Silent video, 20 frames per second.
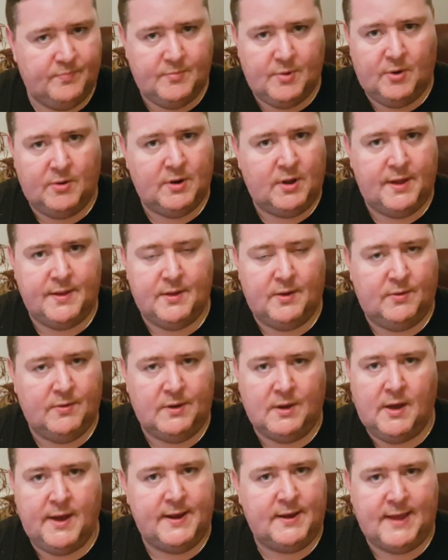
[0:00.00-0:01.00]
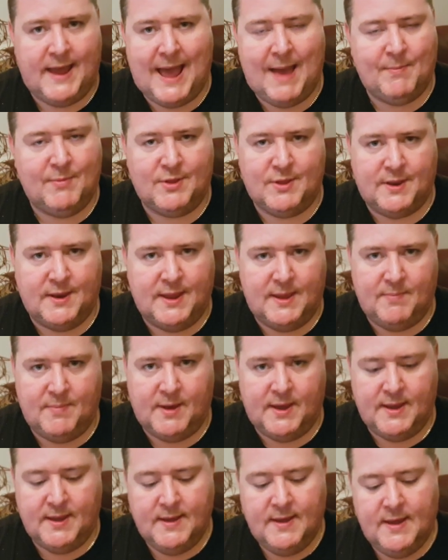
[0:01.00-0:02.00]
online like Amazon and
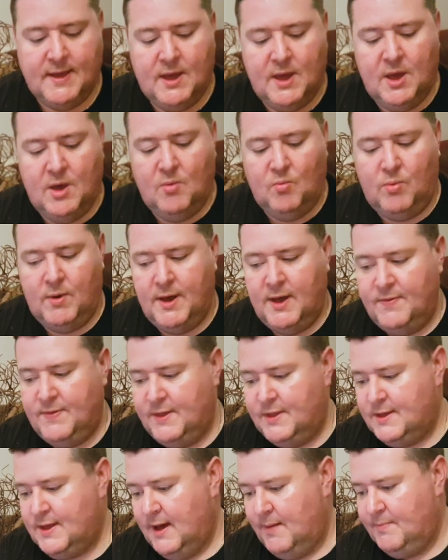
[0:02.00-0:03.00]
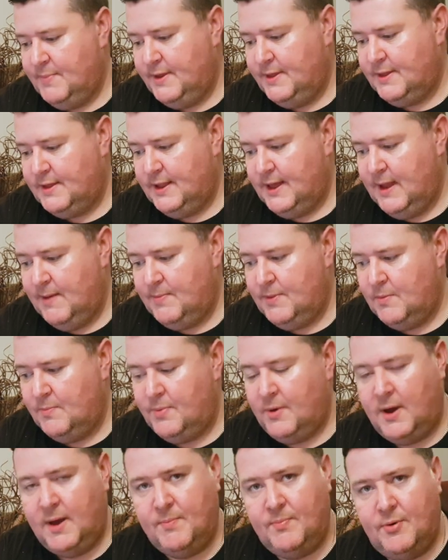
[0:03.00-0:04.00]
eBay, where these companies claim that
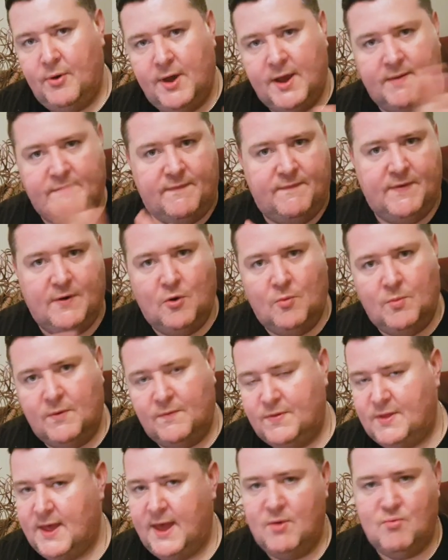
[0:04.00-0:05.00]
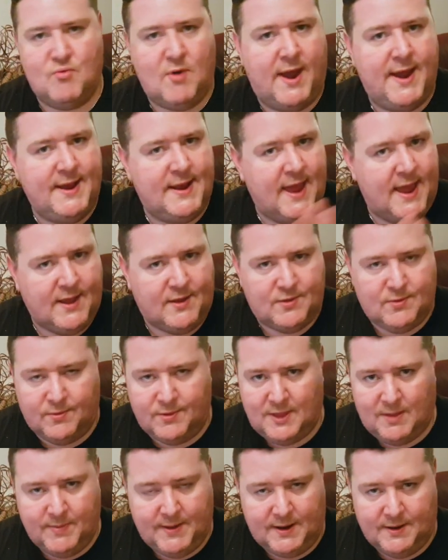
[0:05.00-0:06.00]
by putting a film of, say, Rain X or
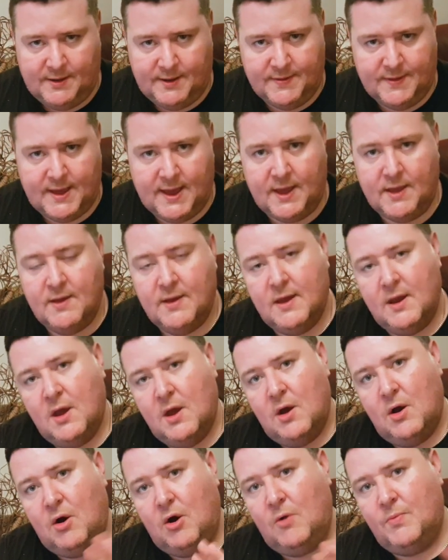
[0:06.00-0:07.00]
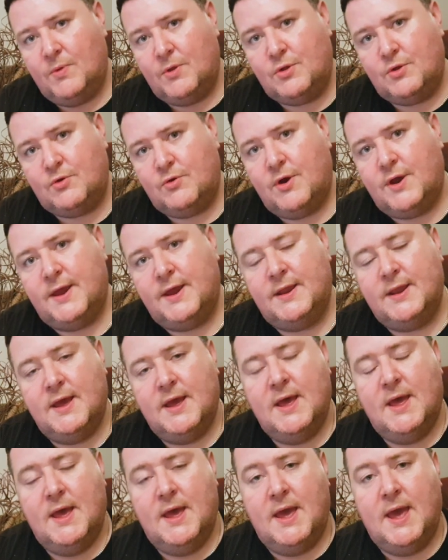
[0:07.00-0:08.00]
something like that on the screen,
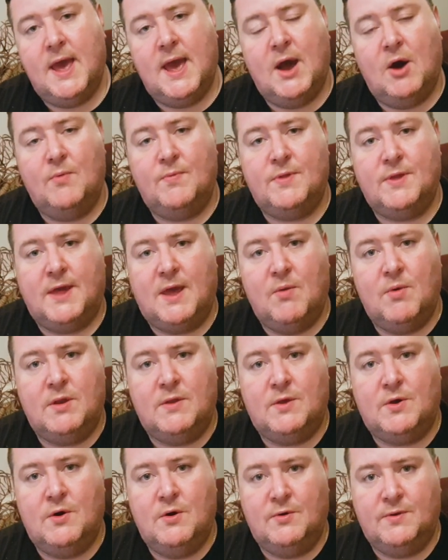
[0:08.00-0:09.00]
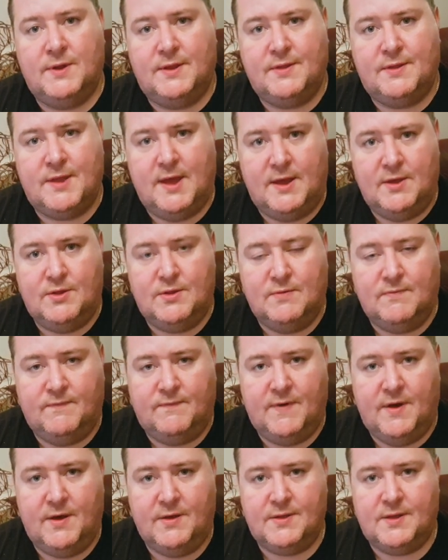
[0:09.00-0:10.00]
it helps to get rid of the condensation
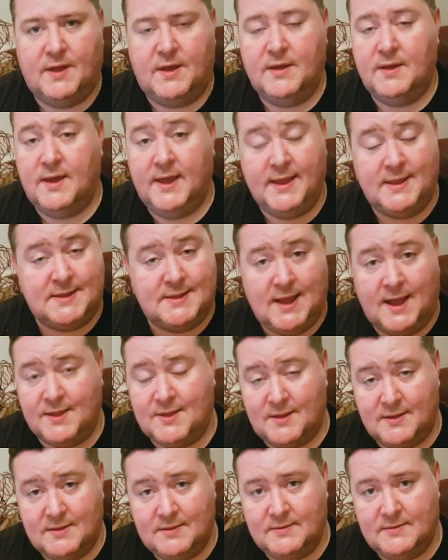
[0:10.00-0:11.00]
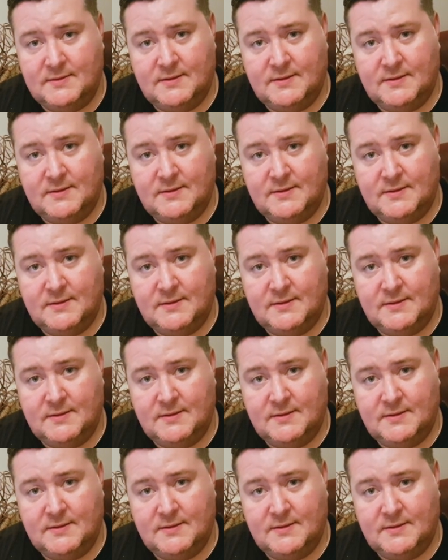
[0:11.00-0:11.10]
faster. It doesn't.